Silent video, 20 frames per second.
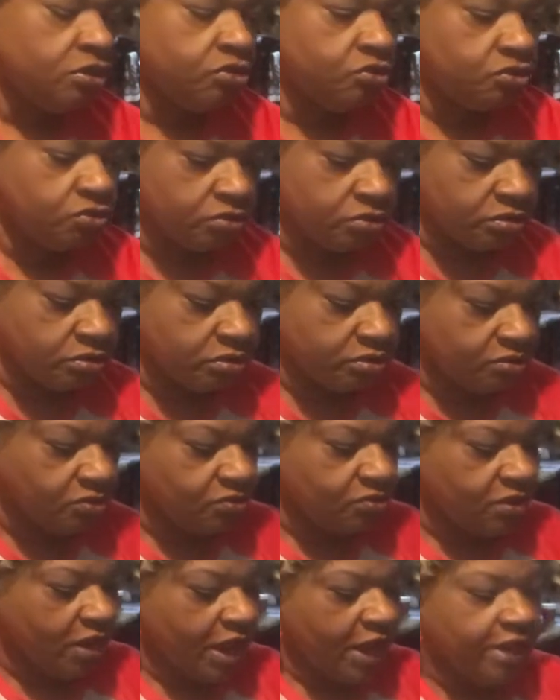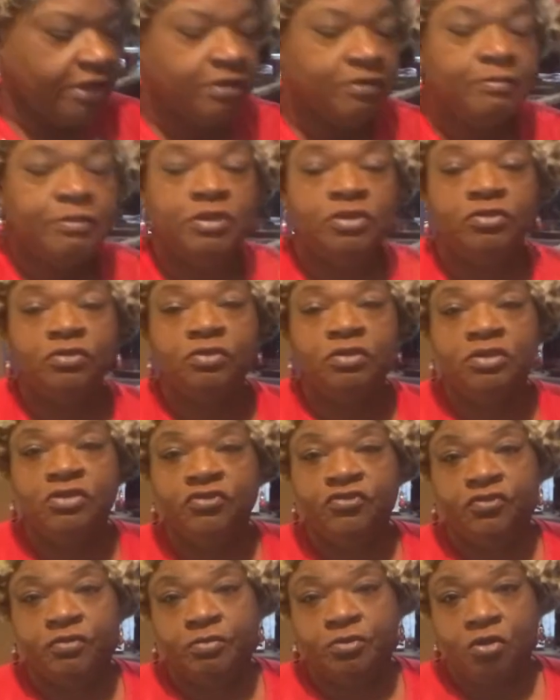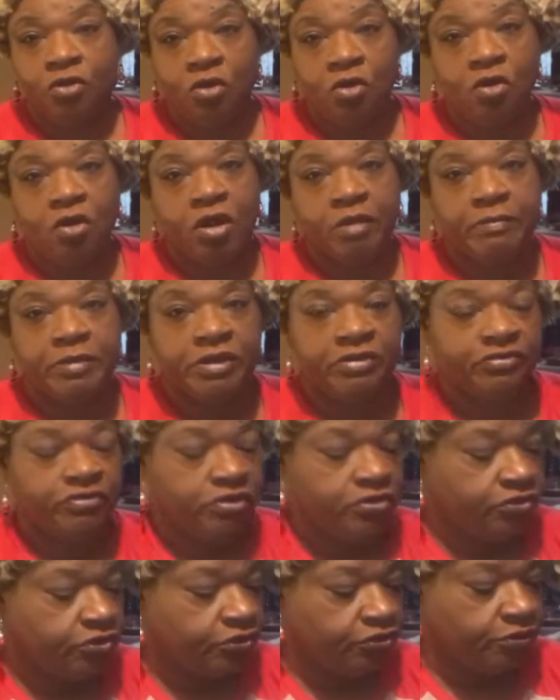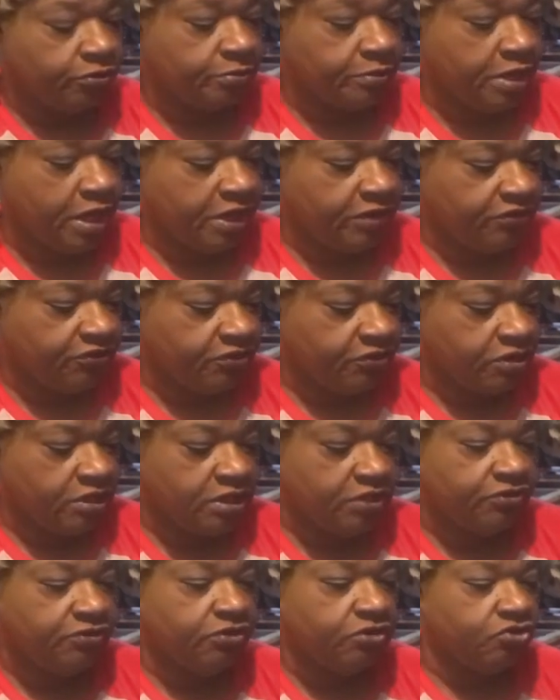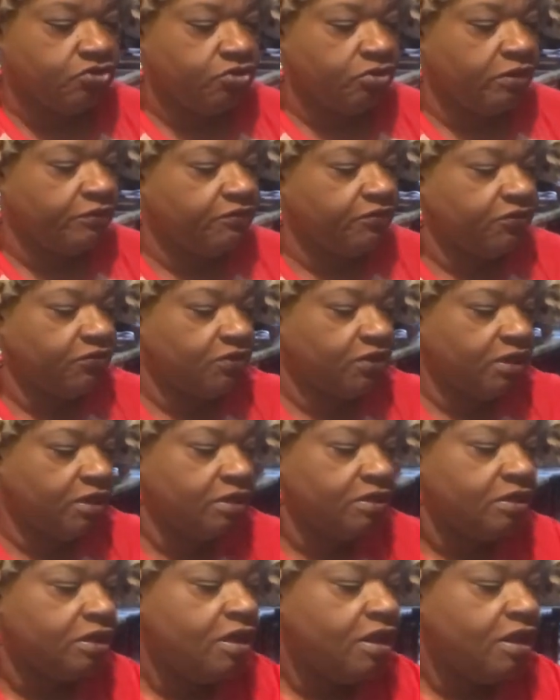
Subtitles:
you had to be doing this from your heart, because these are some nice things that you have sent.